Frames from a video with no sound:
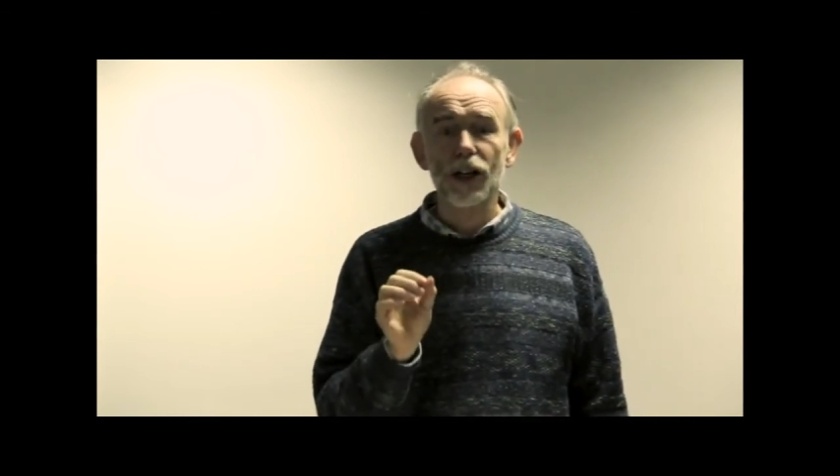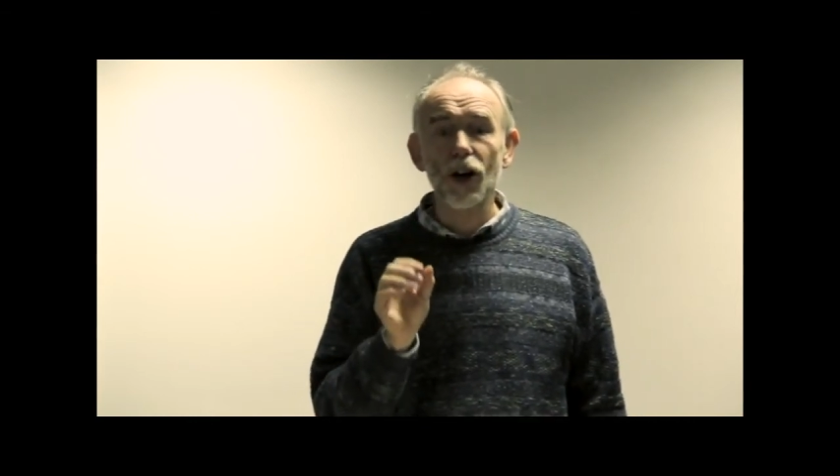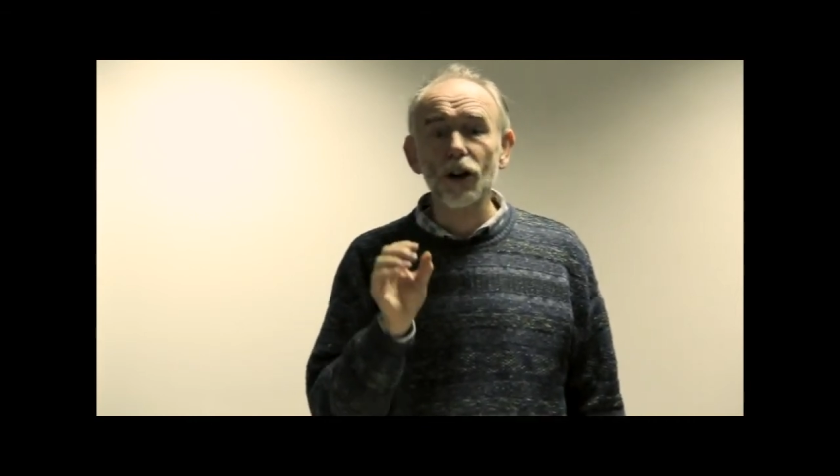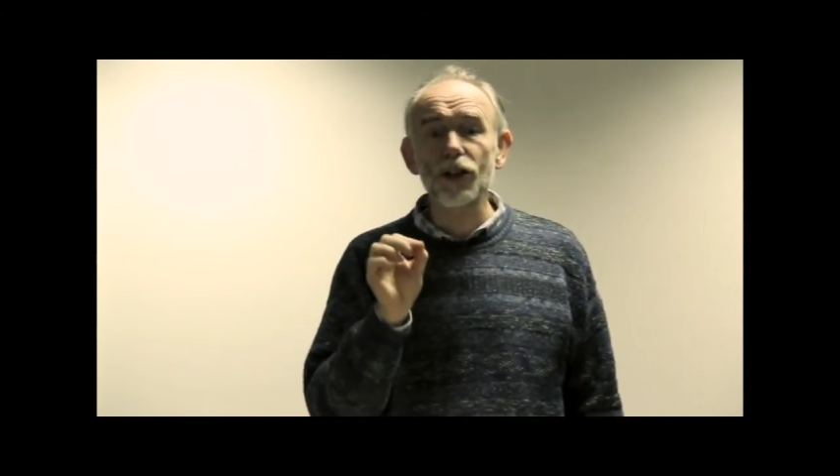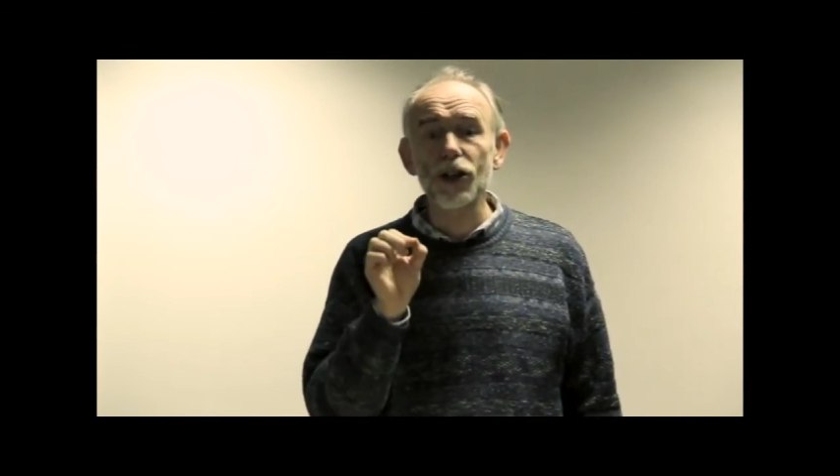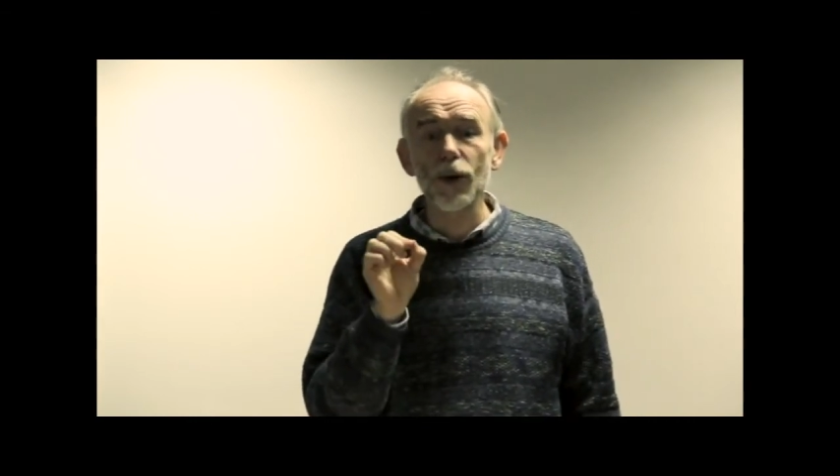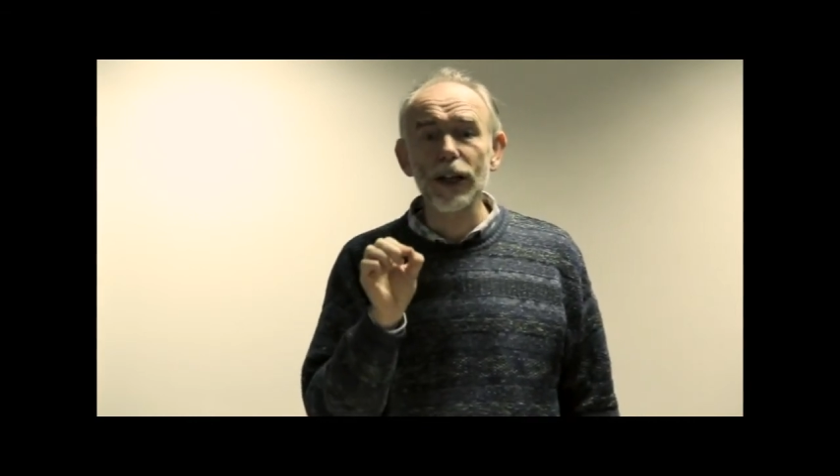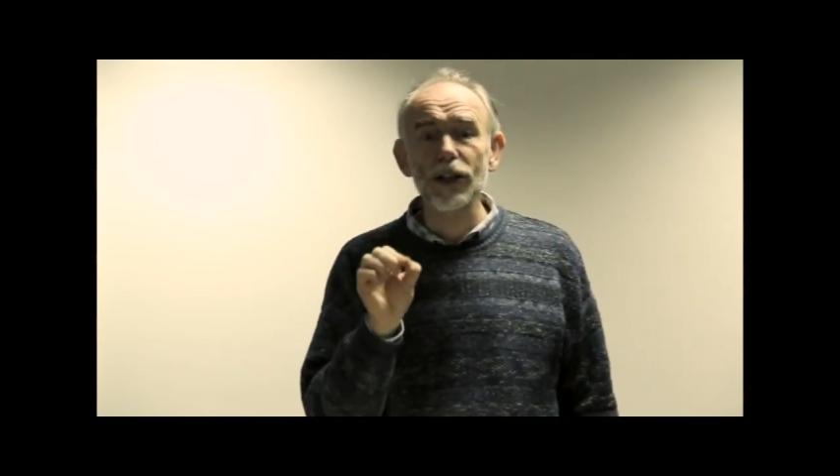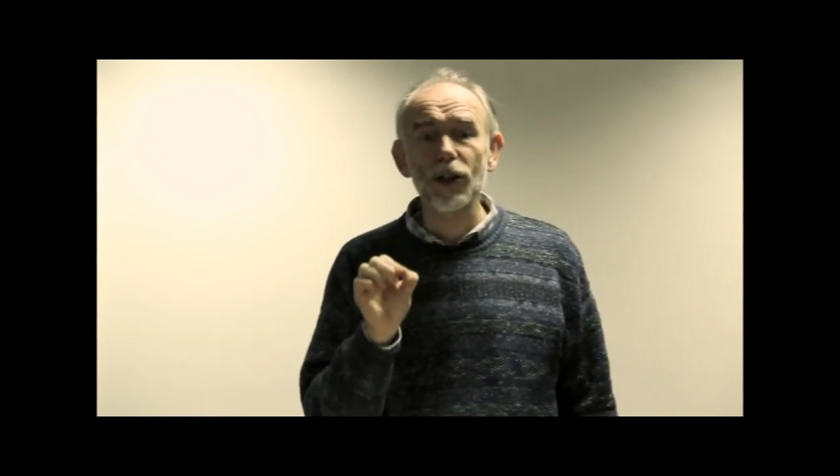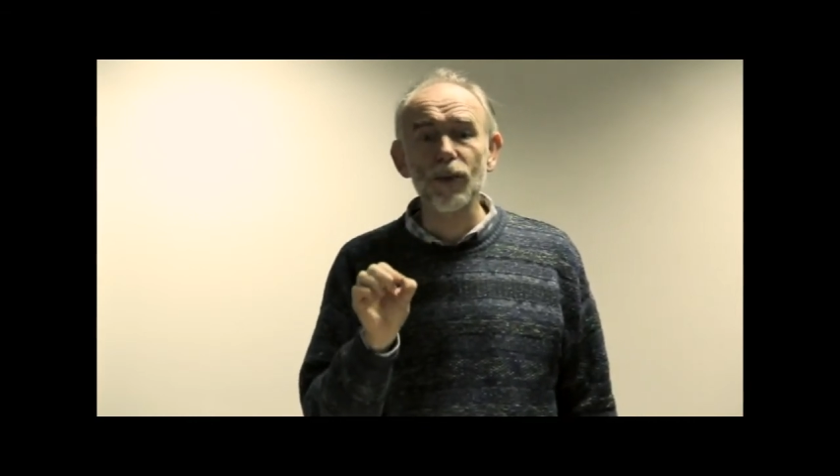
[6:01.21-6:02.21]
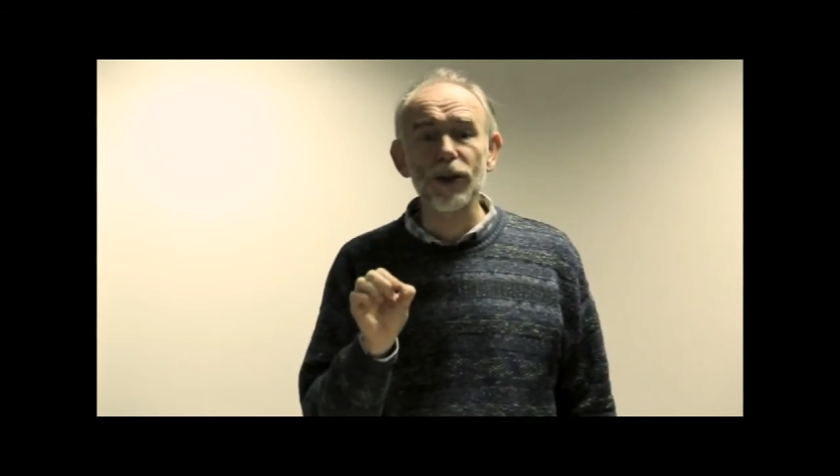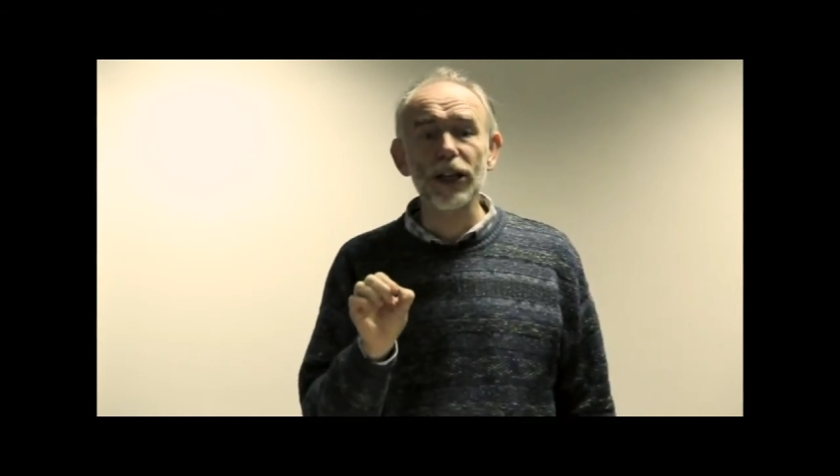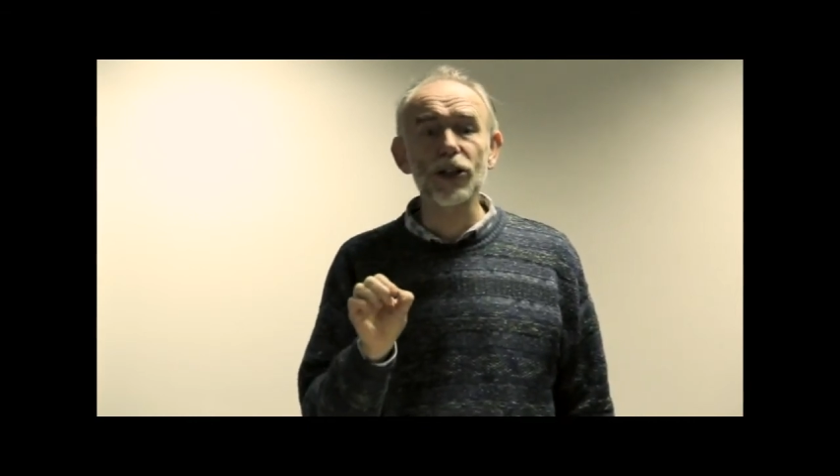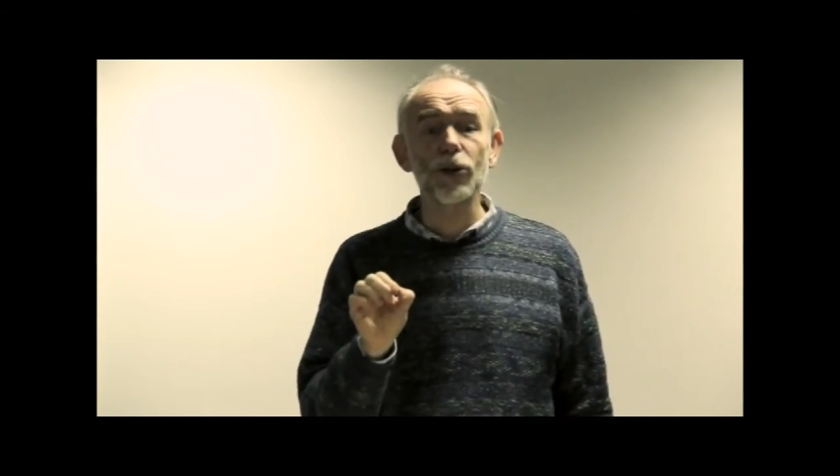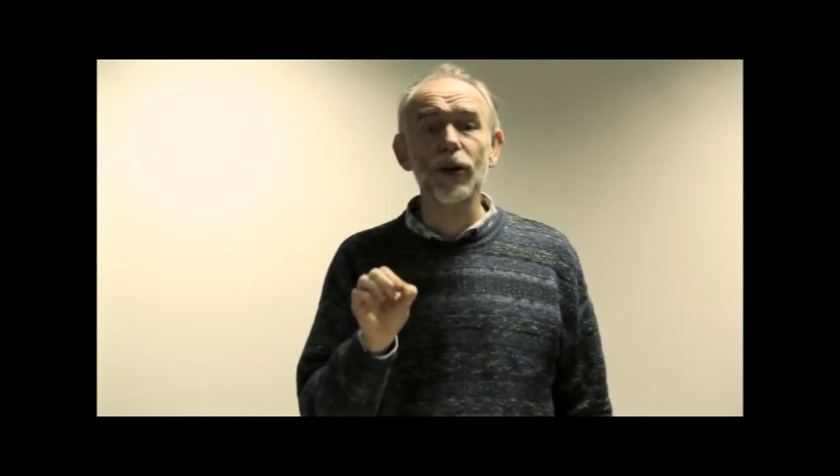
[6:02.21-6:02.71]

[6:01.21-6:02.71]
God doing something to